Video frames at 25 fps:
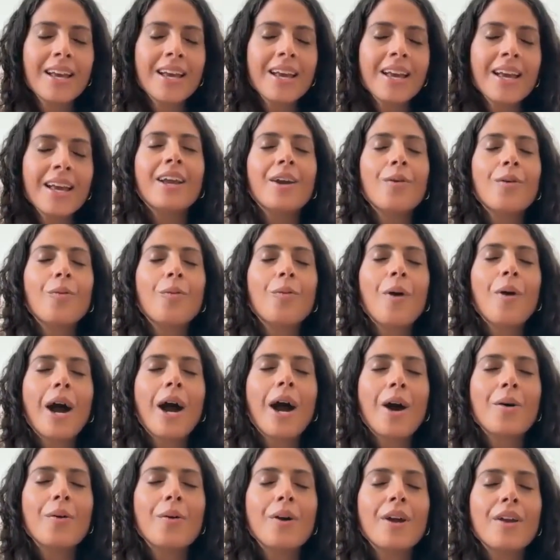like,
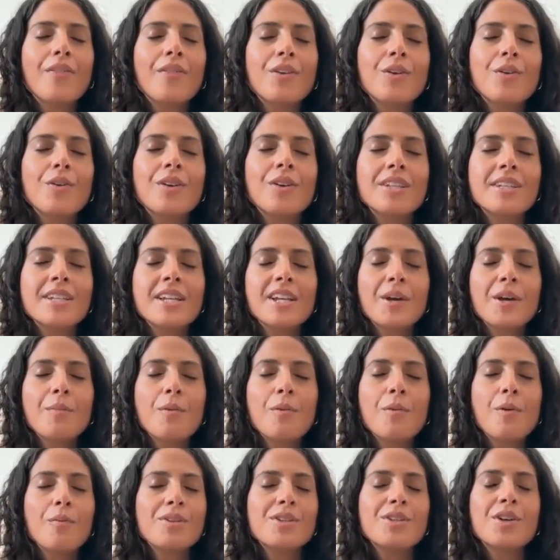wow, if you can take
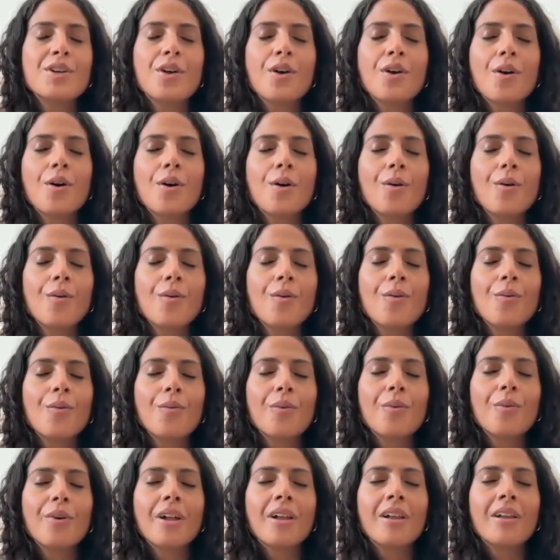a moment to go,
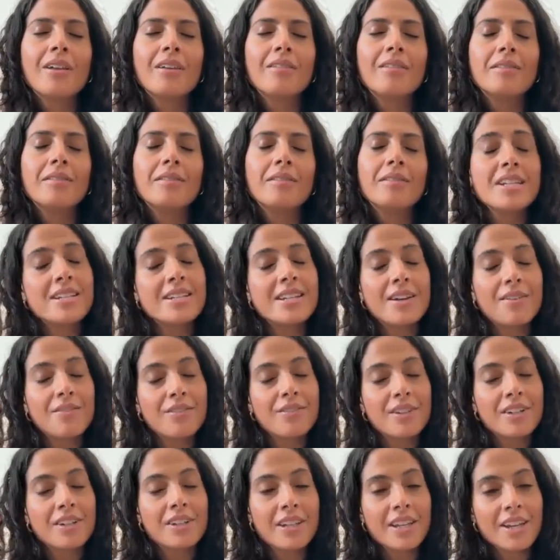well, this is
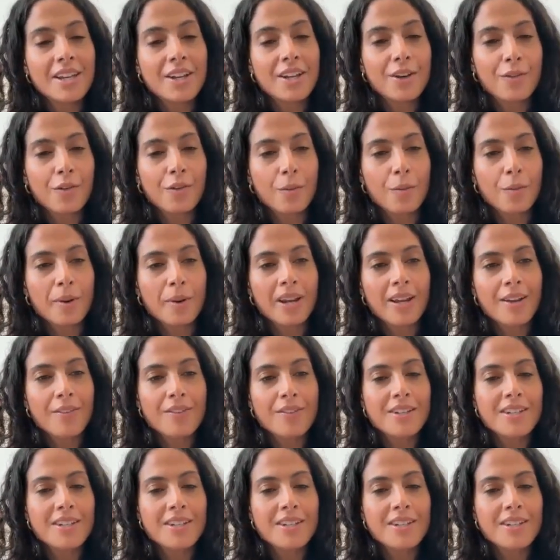definitely here for me.